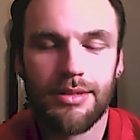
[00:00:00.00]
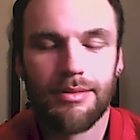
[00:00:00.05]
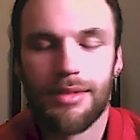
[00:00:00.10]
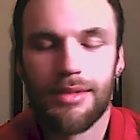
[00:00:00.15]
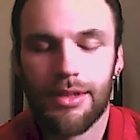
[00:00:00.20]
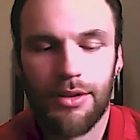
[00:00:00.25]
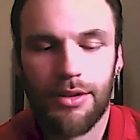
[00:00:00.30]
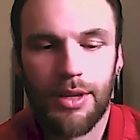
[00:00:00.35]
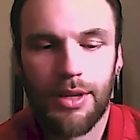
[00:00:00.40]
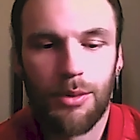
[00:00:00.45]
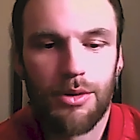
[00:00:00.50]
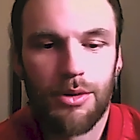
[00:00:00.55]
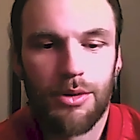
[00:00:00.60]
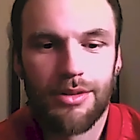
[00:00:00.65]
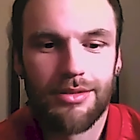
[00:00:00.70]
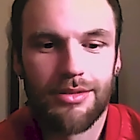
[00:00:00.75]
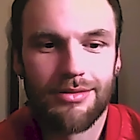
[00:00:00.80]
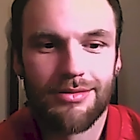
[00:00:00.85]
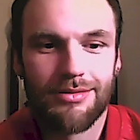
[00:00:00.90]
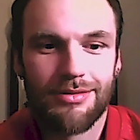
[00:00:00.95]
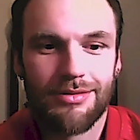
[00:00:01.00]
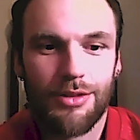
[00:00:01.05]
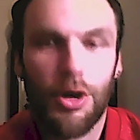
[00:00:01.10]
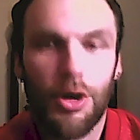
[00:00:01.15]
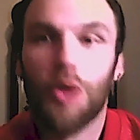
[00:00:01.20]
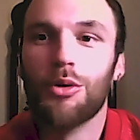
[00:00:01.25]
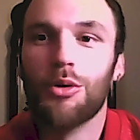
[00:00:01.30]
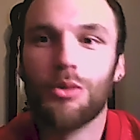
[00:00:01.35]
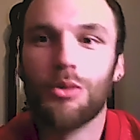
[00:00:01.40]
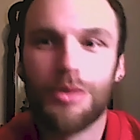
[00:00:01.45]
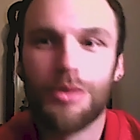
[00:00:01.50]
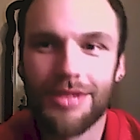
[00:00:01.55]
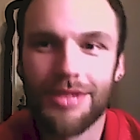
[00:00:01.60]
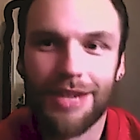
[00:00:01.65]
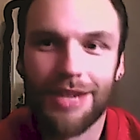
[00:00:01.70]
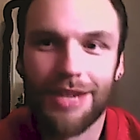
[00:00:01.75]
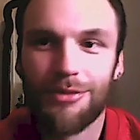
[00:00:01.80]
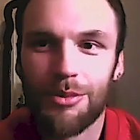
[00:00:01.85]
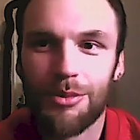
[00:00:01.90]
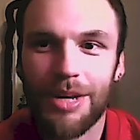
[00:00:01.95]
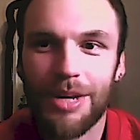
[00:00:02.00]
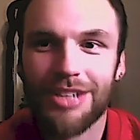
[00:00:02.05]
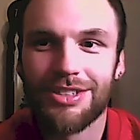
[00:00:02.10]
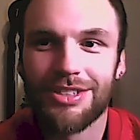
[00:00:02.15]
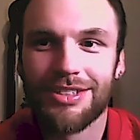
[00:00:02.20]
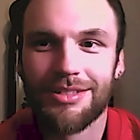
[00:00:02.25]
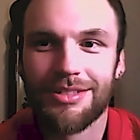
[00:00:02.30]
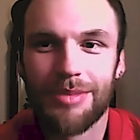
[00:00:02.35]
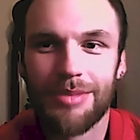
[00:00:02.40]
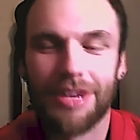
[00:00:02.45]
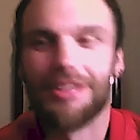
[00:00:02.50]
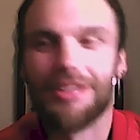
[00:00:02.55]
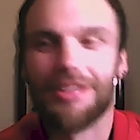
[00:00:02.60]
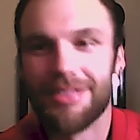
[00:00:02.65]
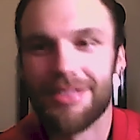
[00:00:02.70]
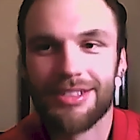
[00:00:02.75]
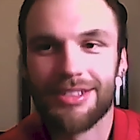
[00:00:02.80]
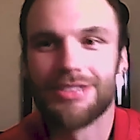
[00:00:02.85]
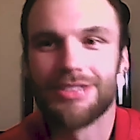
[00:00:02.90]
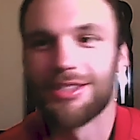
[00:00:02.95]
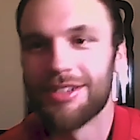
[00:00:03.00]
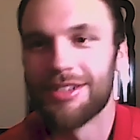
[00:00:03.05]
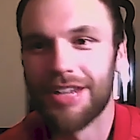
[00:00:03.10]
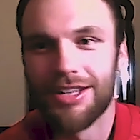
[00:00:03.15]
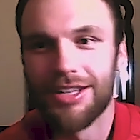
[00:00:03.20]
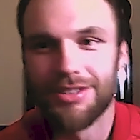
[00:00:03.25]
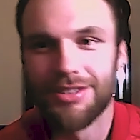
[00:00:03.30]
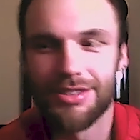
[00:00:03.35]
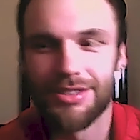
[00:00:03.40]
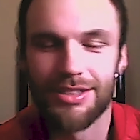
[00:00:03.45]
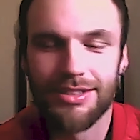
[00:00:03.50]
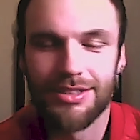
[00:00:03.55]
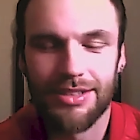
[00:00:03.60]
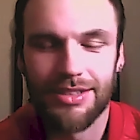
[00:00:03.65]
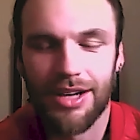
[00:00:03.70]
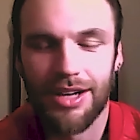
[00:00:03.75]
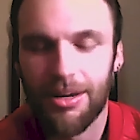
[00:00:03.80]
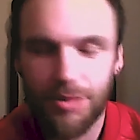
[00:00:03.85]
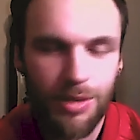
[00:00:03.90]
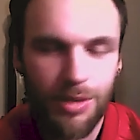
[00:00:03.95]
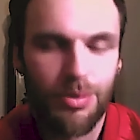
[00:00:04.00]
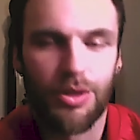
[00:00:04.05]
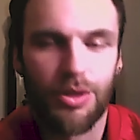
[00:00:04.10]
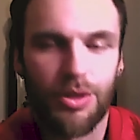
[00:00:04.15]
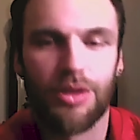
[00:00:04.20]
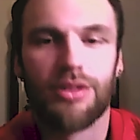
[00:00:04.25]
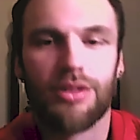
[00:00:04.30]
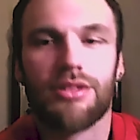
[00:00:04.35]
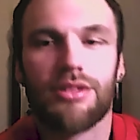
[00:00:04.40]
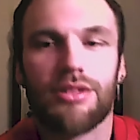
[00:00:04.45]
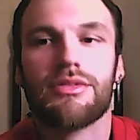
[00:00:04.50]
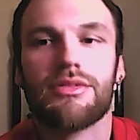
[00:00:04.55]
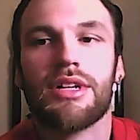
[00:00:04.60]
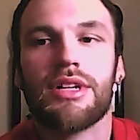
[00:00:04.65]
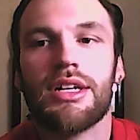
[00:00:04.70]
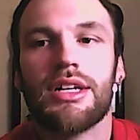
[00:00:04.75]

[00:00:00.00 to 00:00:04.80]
they want to know like information about these certain agencies that I've been a part of,